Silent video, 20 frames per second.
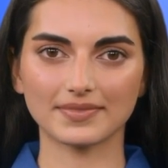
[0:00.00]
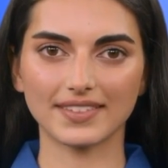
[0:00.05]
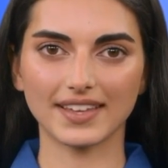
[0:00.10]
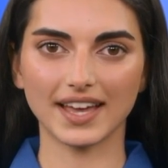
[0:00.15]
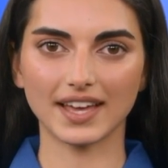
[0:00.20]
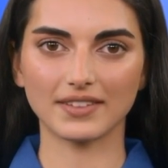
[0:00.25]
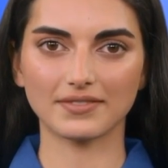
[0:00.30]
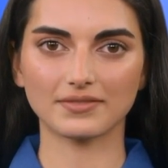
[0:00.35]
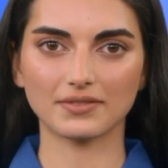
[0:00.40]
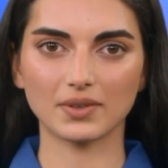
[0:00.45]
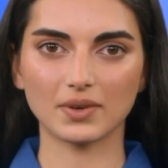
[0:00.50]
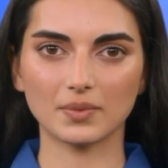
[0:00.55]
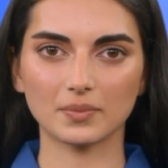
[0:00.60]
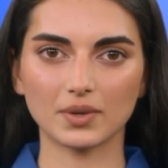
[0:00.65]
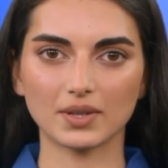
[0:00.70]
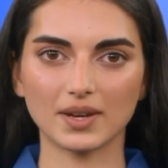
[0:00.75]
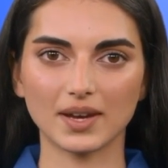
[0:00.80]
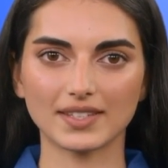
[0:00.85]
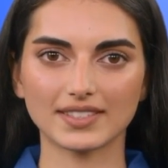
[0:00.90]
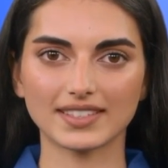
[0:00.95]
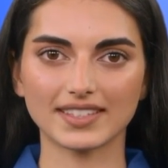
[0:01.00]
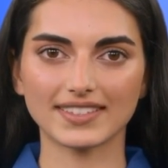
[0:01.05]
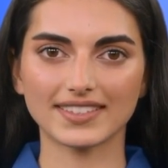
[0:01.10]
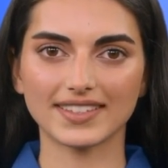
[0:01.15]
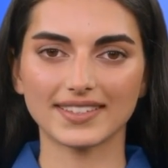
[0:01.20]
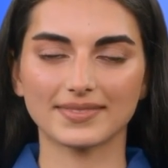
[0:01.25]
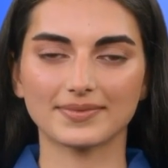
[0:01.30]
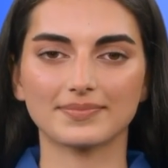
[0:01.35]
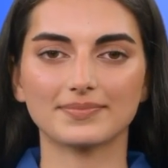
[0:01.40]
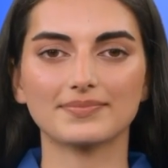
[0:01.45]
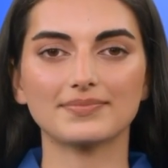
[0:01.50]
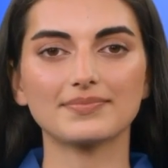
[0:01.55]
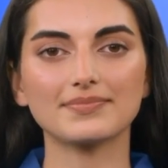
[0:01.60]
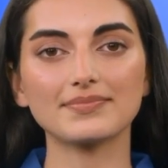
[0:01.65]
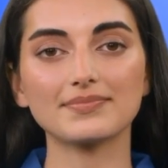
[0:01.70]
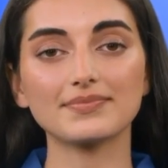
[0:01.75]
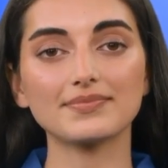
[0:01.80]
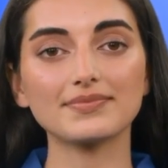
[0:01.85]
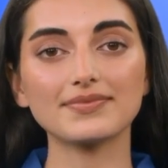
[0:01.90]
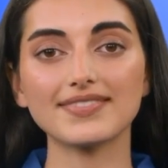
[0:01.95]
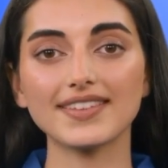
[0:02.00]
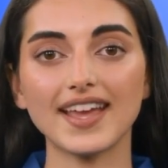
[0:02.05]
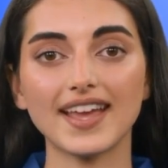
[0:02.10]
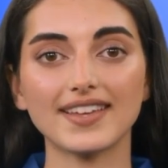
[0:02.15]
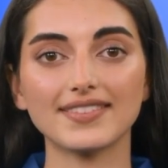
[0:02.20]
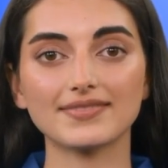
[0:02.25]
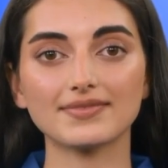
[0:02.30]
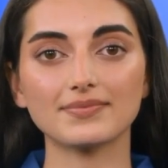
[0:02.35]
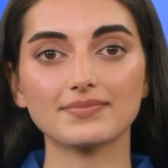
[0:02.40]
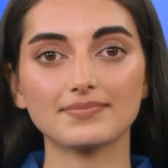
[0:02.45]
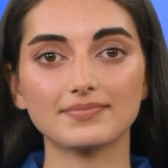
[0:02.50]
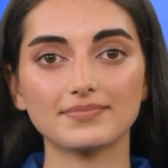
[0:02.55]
airflow velocity, and